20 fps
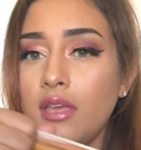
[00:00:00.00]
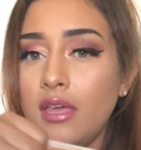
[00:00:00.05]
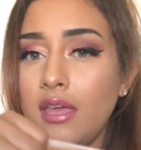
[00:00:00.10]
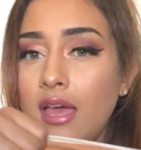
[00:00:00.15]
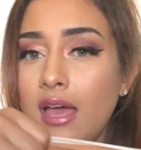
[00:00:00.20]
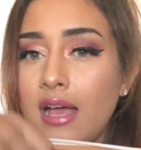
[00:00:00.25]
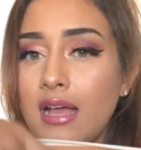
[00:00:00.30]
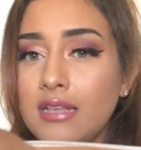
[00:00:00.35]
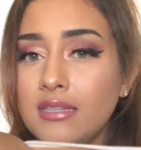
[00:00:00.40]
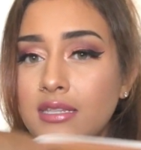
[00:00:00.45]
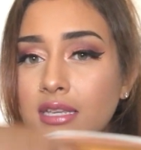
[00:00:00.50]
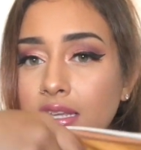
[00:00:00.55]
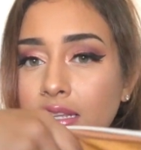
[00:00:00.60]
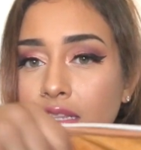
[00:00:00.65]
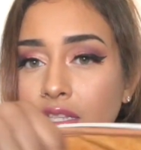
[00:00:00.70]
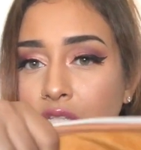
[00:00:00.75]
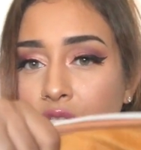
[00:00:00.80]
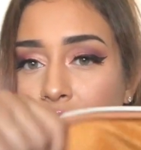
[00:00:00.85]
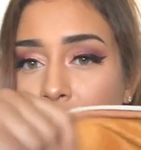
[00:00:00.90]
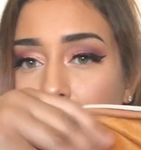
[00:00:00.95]
it has
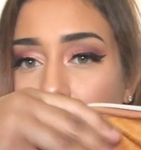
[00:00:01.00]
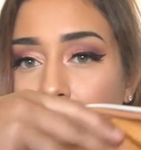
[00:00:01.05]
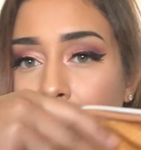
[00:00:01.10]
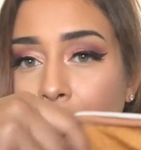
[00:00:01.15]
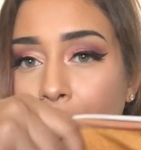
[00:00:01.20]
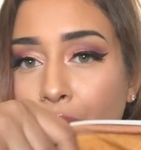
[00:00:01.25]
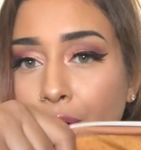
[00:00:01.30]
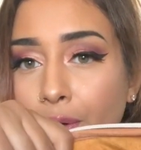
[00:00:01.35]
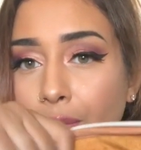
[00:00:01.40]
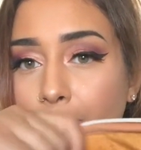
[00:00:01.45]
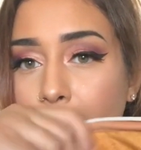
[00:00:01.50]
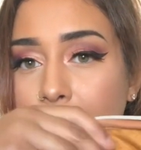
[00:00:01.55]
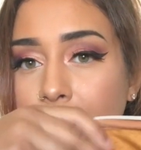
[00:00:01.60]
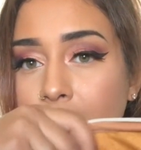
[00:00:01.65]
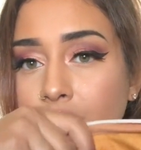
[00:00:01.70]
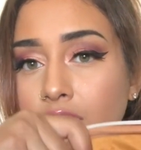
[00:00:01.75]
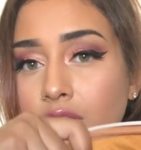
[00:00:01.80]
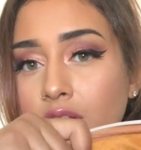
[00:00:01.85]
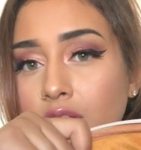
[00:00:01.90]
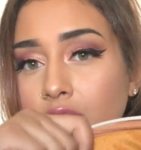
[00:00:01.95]
like this felt
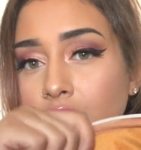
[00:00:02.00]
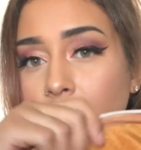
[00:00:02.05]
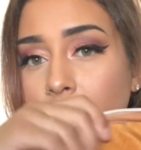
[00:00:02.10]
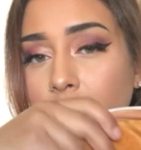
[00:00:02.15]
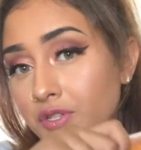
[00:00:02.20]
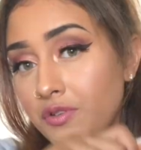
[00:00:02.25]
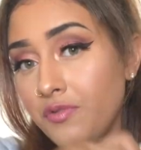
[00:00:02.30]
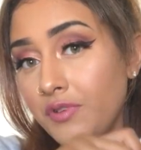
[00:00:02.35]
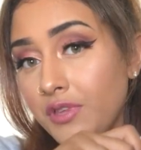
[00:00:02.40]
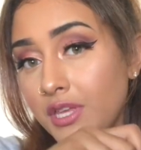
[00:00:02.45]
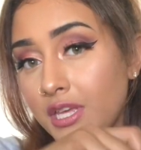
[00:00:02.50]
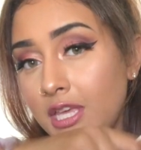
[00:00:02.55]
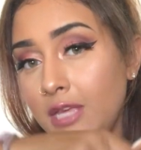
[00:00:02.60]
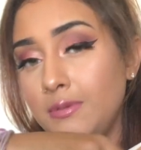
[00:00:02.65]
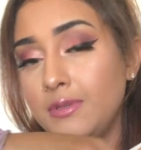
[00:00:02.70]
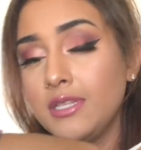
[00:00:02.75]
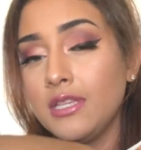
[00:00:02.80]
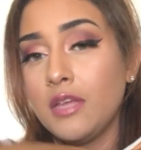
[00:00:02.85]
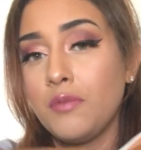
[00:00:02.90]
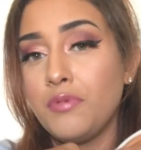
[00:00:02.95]
material, so it really
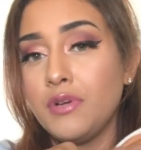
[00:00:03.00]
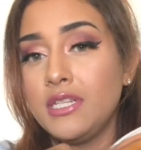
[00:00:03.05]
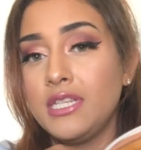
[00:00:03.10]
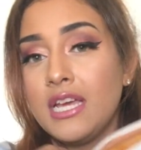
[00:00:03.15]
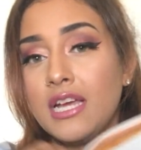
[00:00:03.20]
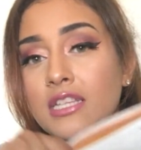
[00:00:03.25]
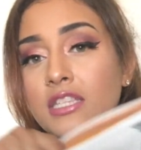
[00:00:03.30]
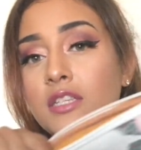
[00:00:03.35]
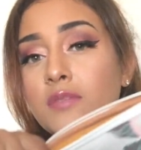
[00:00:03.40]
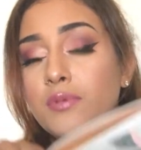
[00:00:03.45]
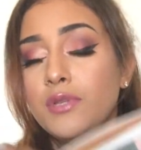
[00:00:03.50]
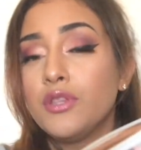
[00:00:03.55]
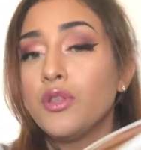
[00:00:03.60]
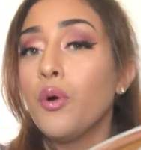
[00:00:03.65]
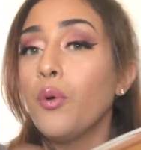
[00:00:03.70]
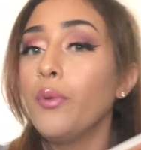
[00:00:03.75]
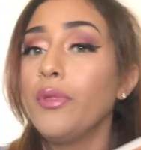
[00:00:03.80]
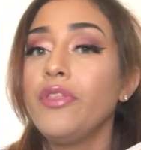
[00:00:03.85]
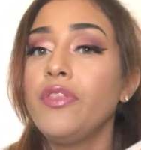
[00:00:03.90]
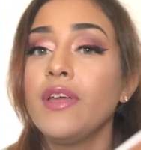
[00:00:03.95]
keeps it like protected. But
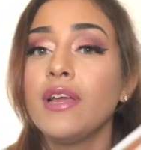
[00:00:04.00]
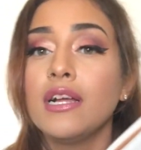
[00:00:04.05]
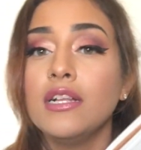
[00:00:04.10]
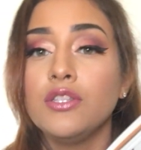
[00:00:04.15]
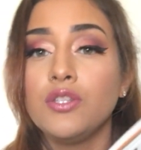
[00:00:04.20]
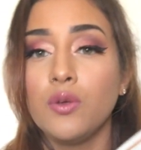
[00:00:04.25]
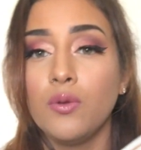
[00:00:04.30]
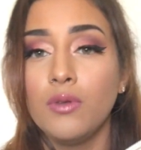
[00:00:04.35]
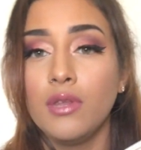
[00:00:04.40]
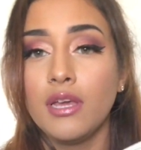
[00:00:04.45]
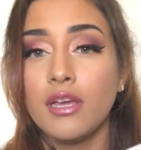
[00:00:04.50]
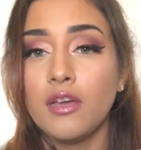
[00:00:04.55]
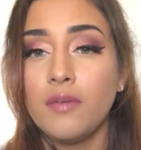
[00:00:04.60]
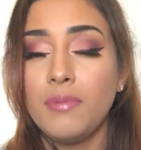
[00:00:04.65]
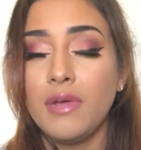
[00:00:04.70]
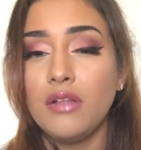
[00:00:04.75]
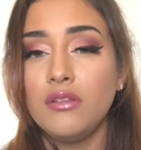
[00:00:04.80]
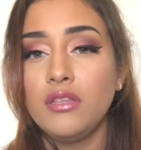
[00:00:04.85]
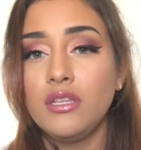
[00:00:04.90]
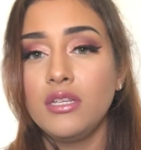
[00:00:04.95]
the only thing I don't like
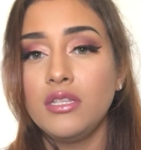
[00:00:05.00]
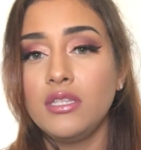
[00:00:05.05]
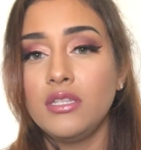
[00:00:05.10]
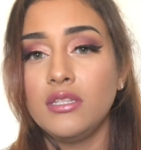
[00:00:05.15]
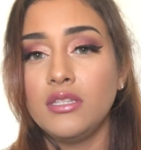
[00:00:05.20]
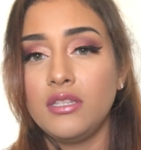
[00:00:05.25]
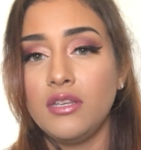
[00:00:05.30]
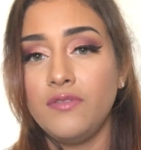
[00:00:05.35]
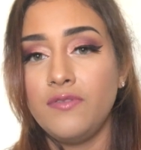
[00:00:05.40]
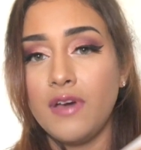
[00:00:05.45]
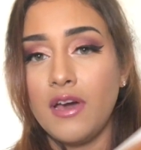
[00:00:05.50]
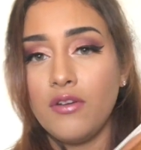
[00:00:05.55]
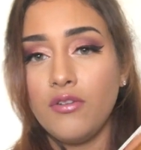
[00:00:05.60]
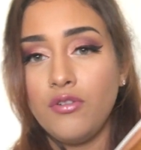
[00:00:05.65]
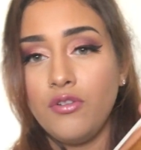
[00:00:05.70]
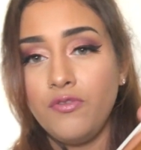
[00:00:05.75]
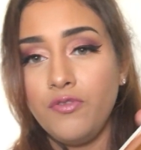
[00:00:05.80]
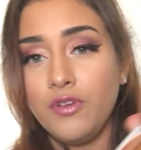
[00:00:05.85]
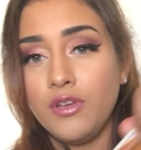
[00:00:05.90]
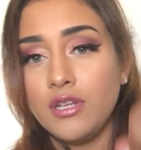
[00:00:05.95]
about this is, if I
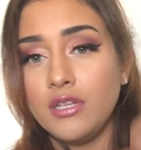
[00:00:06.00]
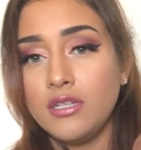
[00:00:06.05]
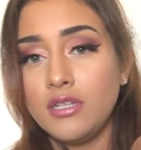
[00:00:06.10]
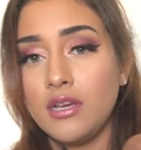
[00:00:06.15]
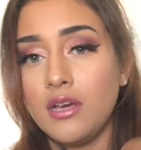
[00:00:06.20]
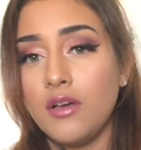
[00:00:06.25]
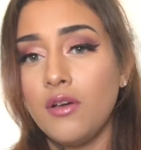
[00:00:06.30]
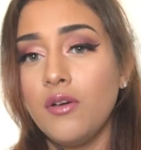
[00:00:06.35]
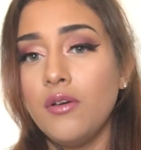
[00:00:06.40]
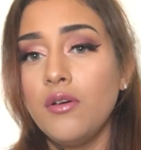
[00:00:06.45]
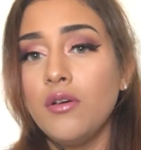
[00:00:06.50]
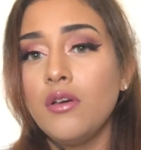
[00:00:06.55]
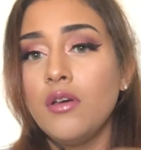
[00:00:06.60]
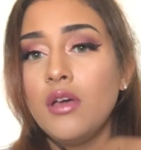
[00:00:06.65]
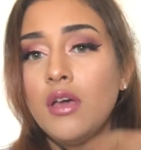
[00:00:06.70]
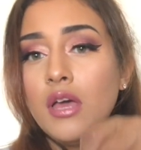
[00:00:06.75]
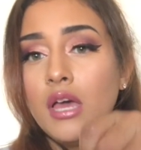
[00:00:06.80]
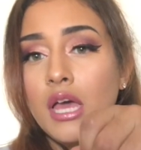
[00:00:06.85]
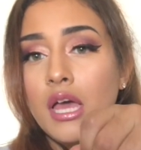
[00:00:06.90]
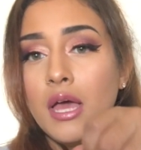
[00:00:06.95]
don't know if you can tell,
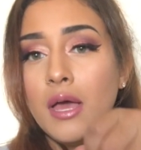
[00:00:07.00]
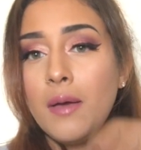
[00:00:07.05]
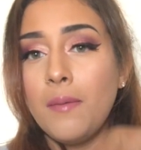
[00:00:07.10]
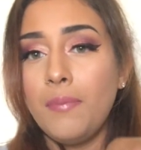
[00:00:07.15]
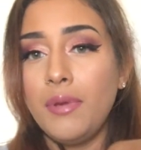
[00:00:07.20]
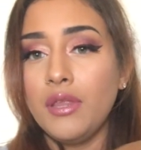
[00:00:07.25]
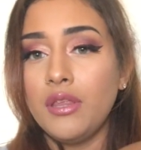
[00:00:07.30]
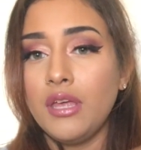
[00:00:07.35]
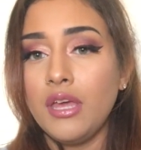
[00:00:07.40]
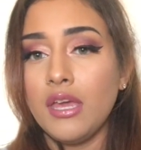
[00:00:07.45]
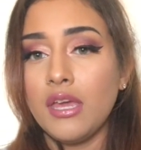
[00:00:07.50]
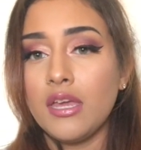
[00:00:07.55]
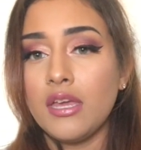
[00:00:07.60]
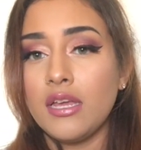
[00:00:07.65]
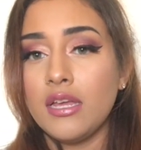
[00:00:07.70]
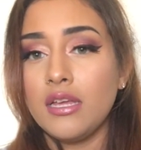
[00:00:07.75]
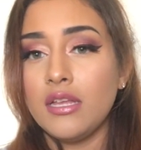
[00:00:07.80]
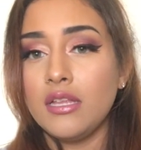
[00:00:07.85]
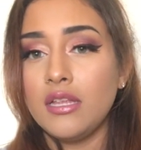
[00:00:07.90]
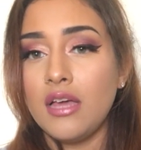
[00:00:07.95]
but like
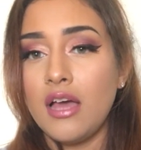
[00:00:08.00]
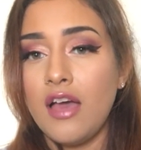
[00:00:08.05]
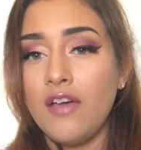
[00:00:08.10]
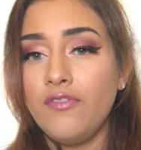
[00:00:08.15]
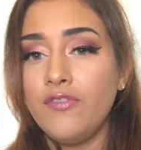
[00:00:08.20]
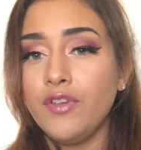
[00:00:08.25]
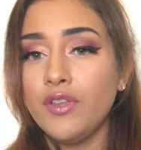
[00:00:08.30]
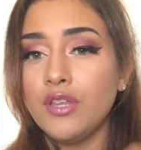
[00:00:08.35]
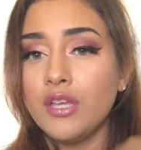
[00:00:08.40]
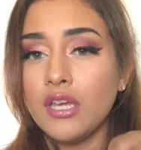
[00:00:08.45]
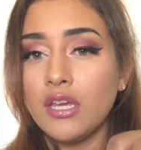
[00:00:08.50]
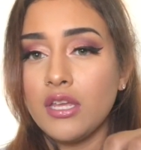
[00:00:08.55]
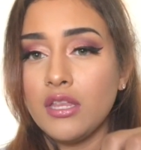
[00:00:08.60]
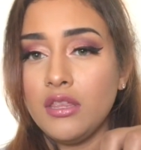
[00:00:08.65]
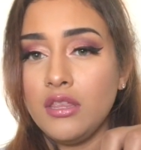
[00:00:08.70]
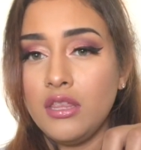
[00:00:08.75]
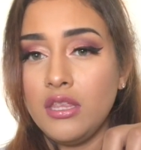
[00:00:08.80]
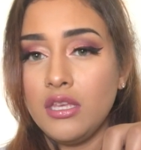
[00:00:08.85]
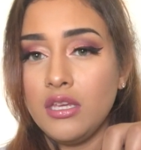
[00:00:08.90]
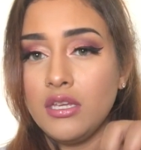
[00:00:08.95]
I feel
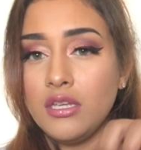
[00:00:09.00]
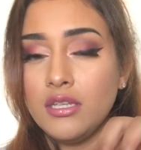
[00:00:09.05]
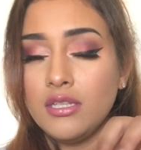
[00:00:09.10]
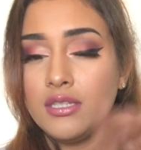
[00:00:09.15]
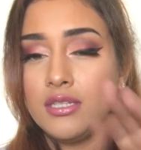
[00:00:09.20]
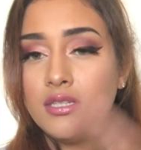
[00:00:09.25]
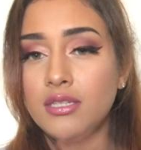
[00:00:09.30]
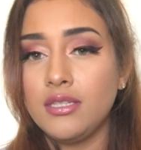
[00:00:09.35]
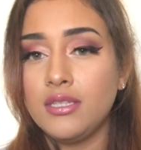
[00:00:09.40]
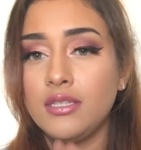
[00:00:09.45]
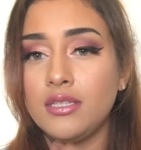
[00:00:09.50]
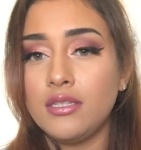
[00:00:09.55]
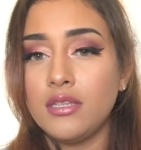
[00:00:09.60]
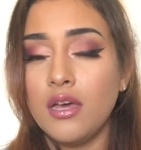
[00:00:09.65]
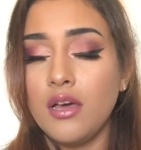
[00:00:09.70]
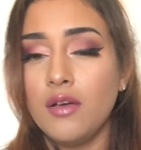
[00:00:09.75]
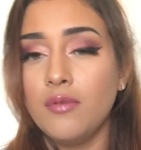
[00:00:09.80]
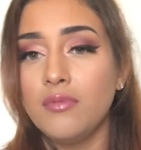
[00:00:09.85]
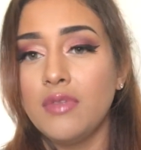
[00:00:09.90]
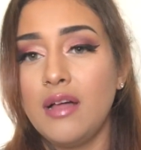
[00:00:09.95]
like this
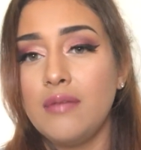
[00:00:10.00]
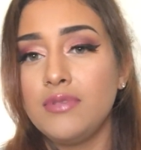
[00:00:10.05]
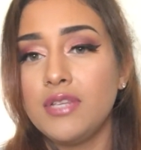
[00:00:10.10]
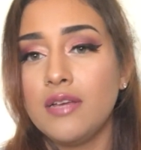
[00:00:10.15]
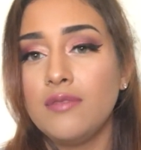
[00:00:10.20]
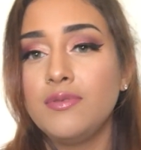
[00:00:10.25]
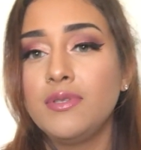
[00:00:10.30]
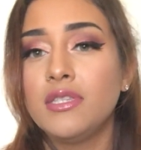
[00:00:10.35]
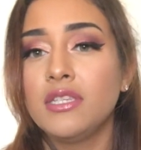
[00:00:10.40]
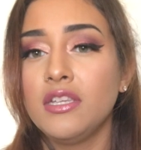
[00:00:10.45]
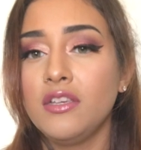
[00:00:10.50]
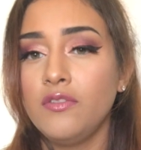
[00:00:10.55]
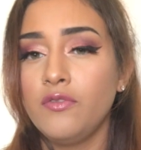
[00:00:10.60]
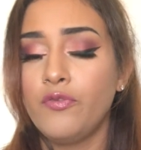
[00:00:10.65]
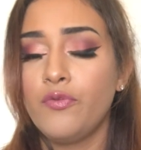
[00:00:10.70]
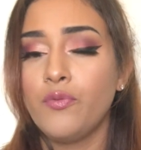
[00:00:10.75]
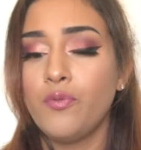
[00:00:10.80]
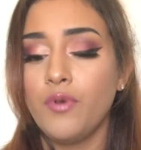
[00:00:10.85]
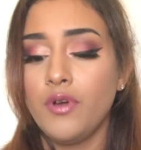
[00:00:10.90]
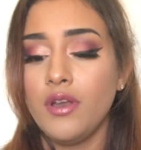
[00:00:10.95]
laptop
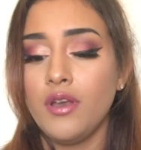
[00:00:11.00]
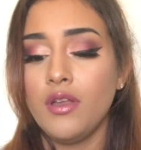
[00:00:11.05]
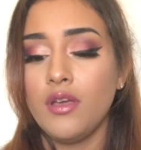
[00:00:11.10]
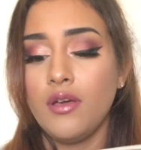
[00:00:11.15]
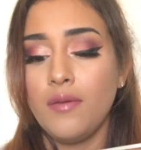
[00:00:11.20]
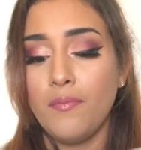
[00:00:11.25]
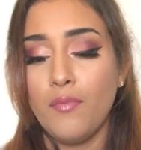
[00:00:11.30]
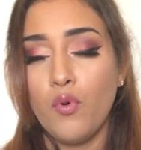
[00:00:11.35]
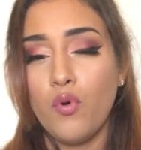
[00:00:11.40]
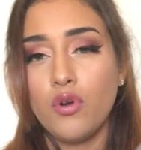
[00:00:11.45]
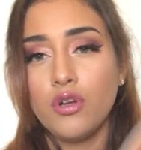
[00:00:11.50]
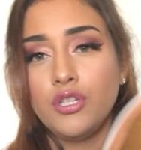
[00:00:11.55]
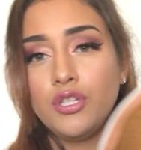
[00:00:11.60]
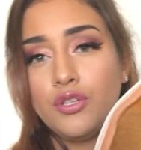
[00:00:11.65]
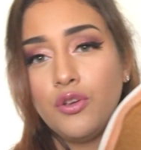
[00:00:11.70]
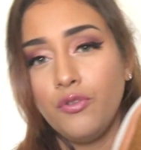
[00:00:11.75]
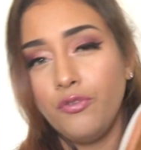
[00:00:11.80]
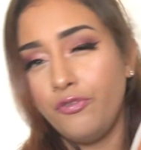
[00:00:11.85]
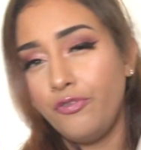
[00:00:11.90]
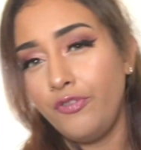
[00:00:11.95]
sleeve would more
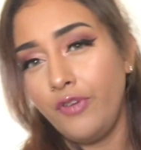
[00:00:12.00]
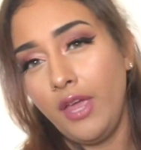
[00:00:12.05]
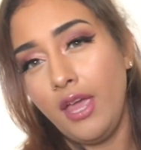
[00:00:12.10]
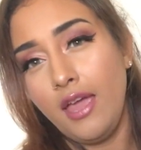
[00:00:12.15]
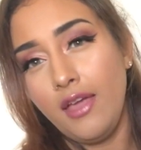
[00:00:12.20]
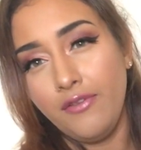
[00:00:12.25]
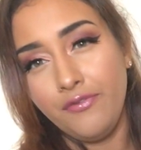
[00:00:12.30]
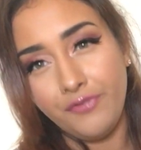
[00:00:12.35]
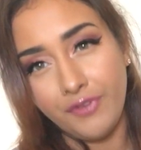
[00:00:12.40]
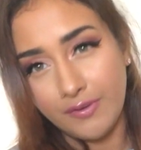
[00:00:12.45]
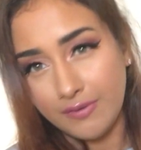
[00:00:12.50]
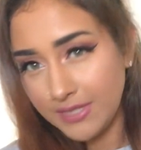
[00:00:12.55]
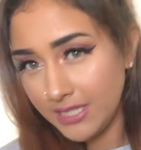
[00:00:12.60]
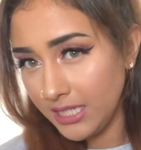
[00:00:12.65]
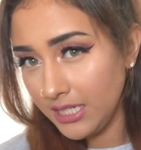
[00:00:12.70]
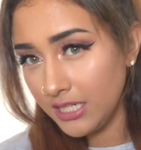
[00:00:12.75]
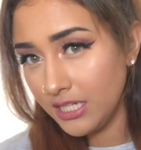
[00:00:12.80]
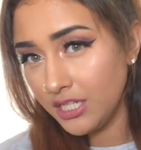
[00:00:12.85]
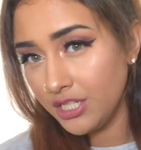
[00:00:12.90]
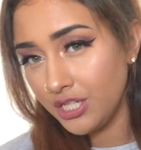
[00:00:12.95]
so fit a
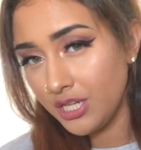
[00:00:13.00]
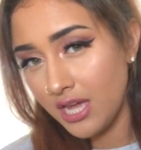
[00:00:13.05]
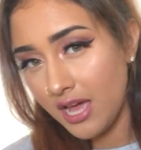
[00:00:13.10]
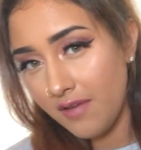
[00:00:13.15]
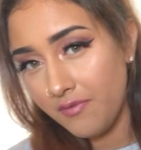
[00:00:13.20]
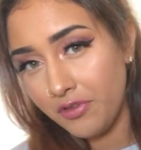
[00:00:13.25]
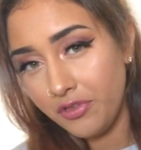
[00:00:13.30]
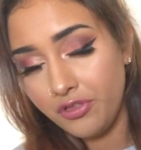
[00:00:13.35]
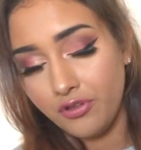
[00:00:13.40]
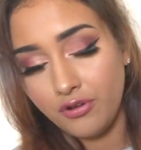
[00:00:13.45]
15-inch, and I have a